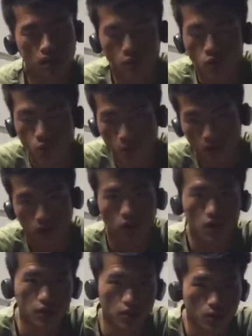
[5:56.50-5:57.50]
your core.
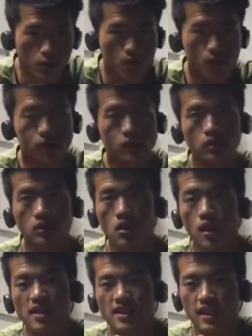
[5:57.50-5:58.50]

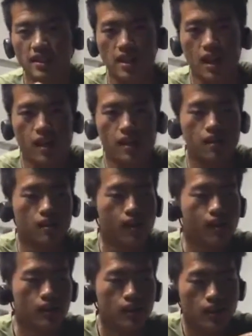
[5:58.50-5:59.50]
Stay tight
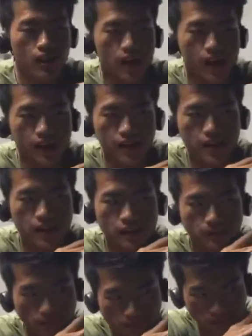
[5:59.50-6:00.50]
and
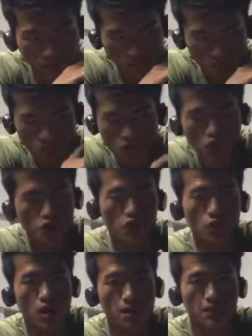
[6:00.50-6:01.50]

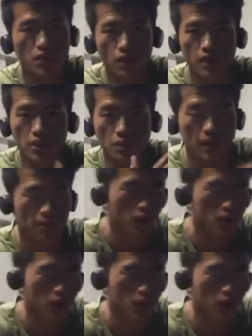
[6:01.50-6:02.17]
shoe up. So this is what I'm